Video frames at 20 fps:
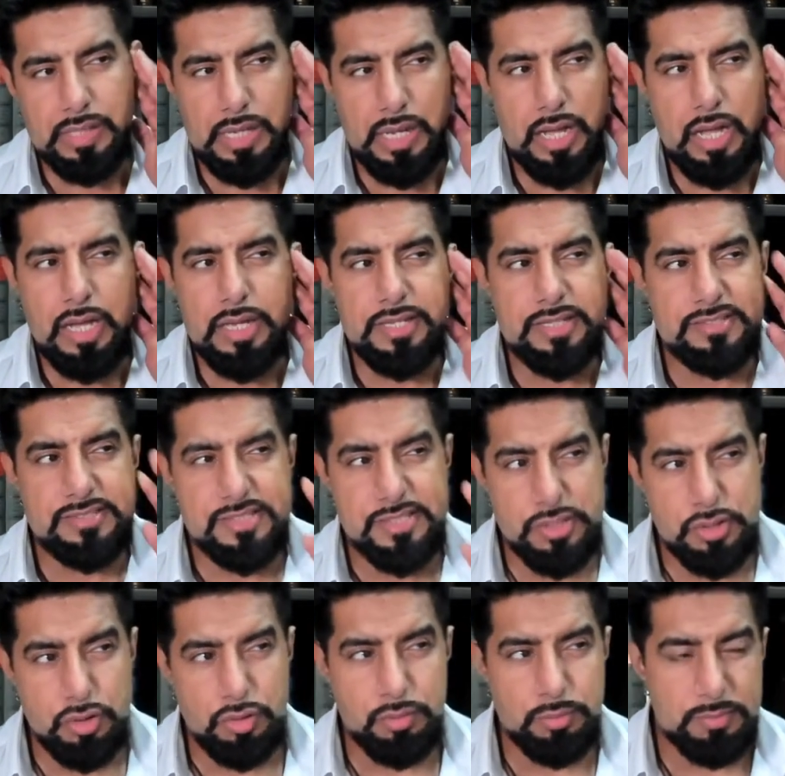I
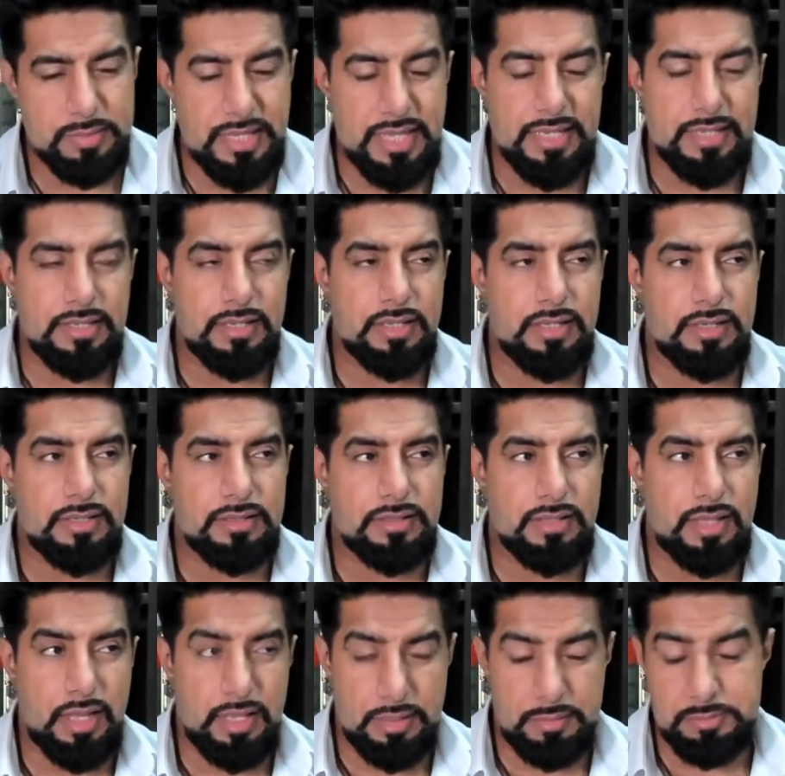assume that
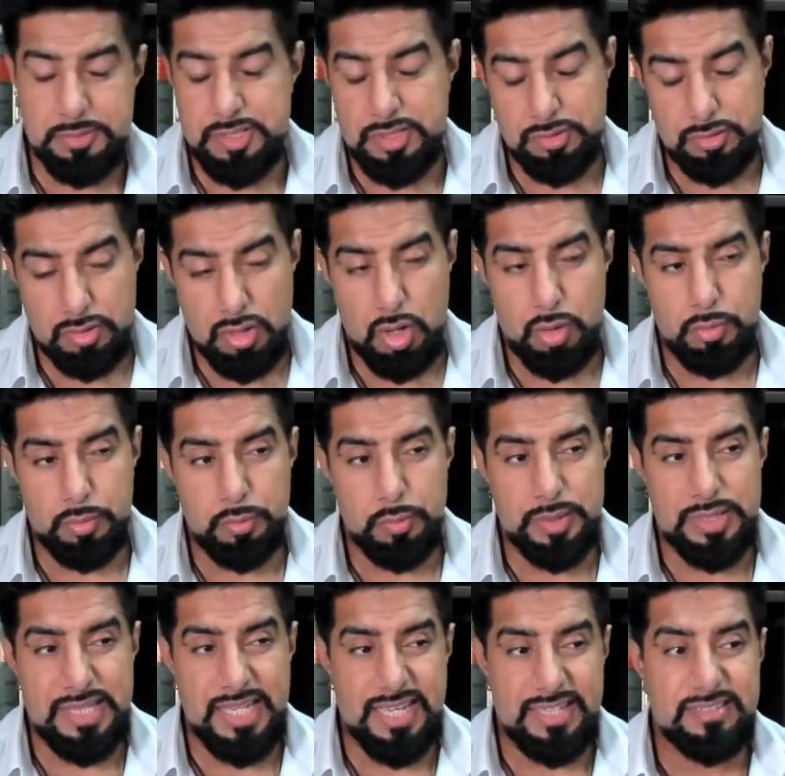I'm still going
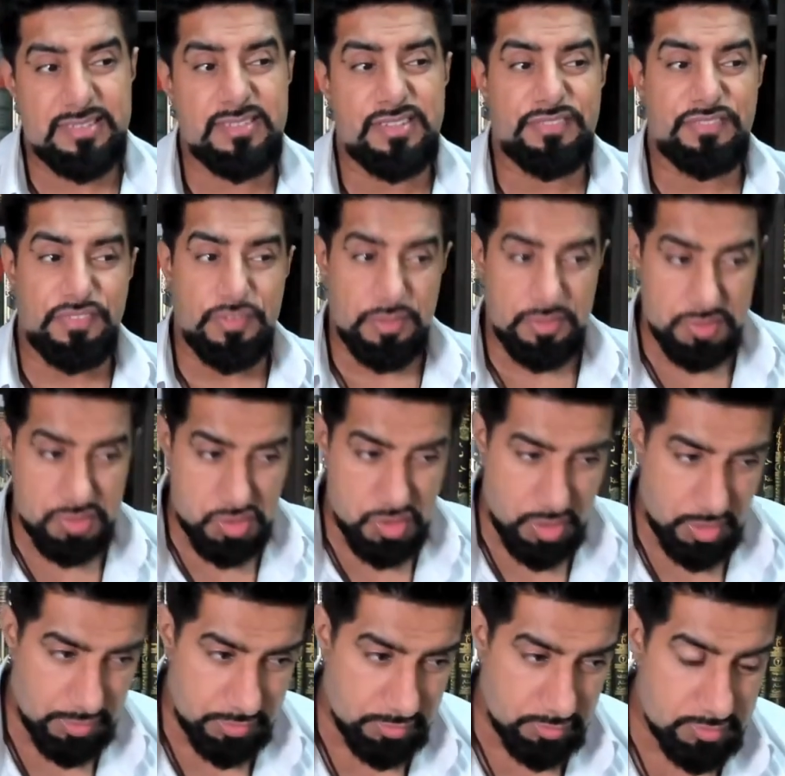with that is the first
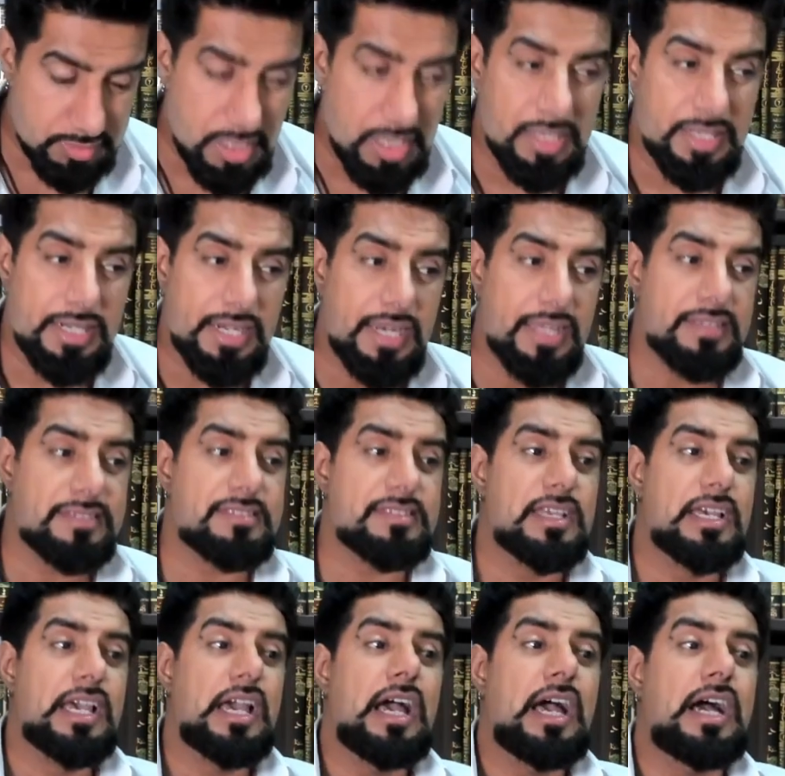child, unless
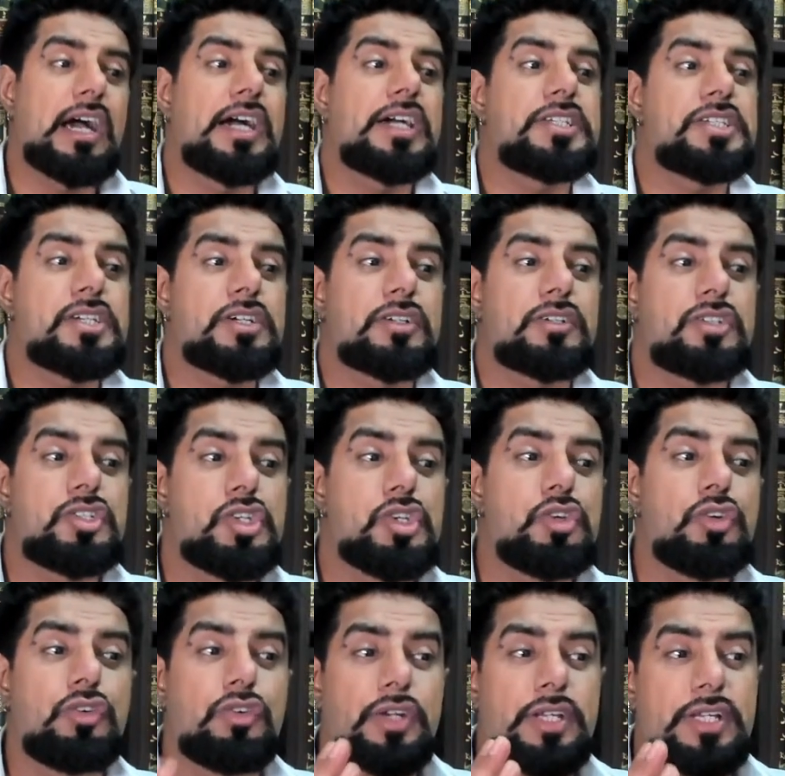Hajar
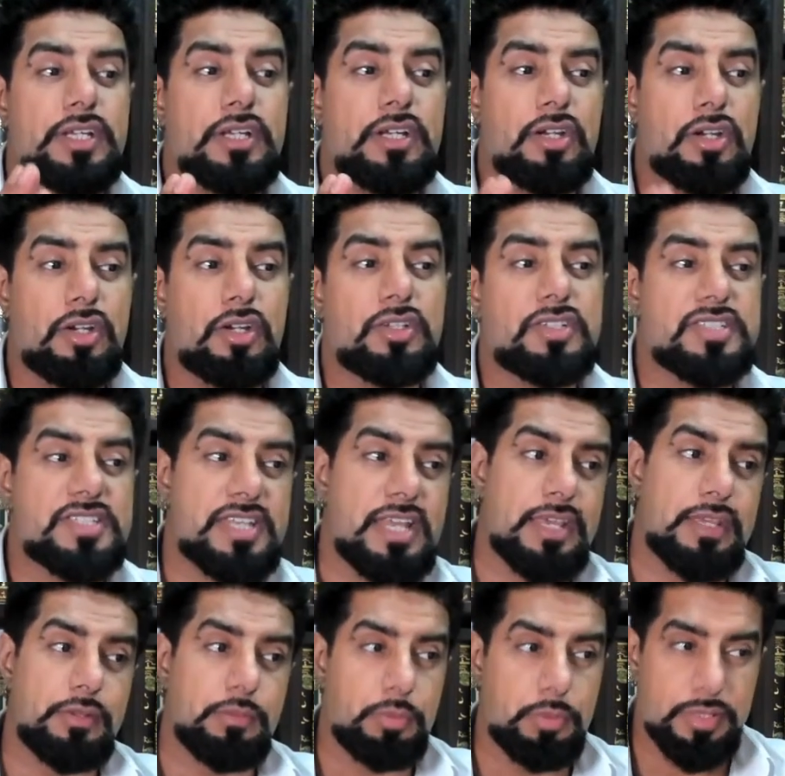during her
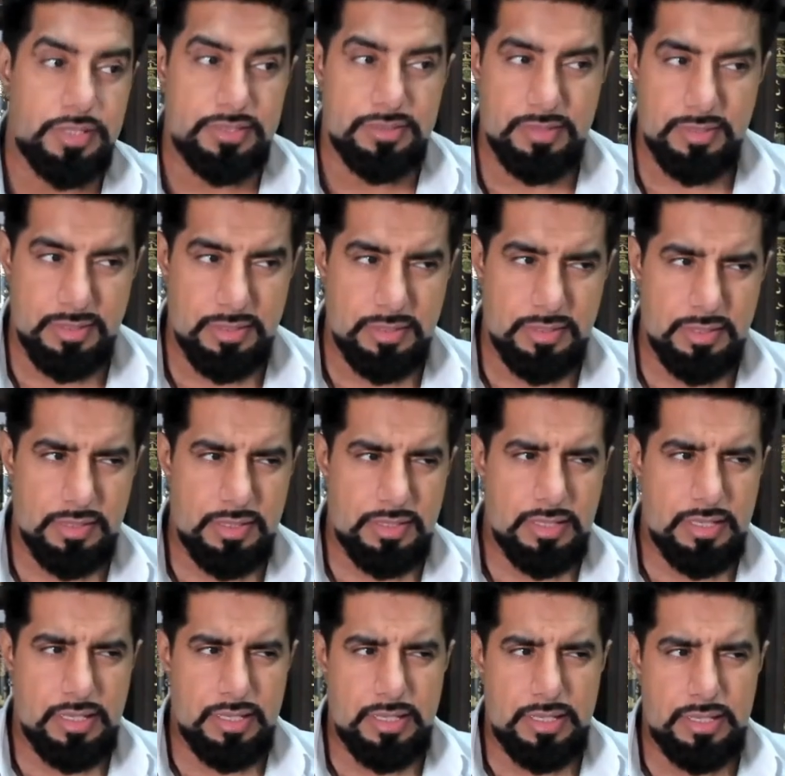stay with,
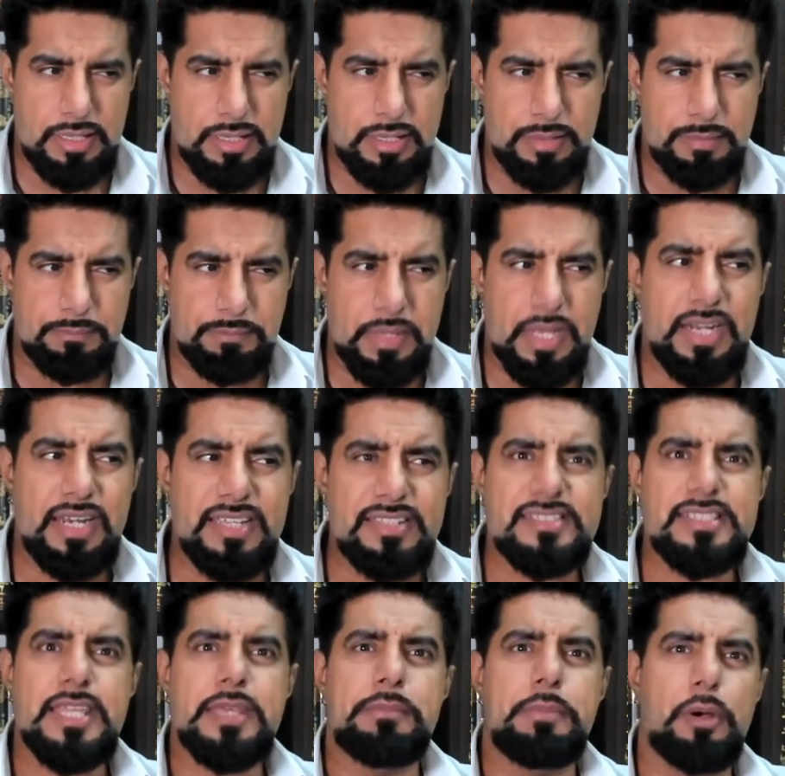unless
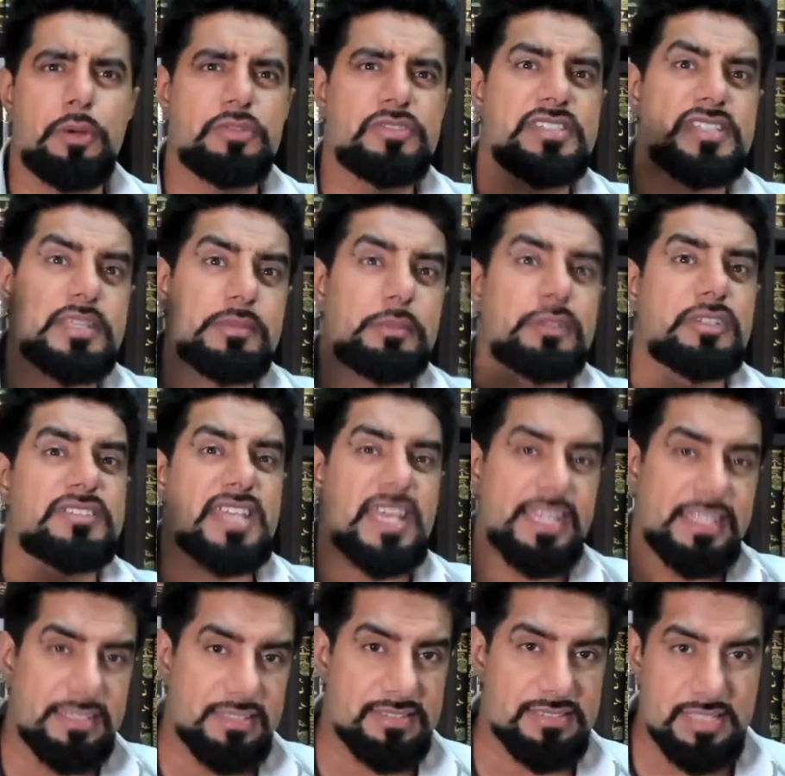they're both
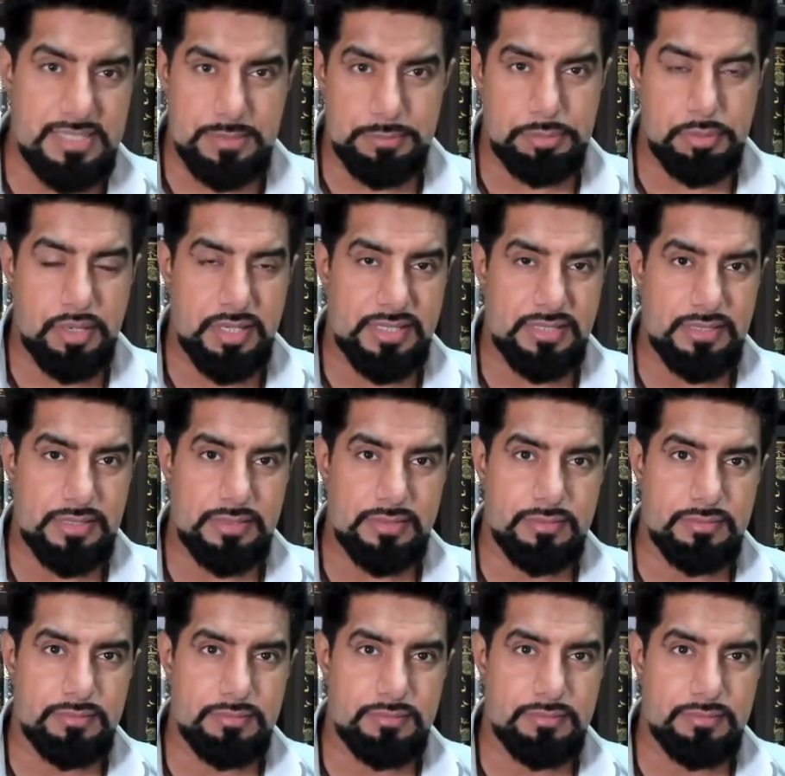simultaneously pregnant.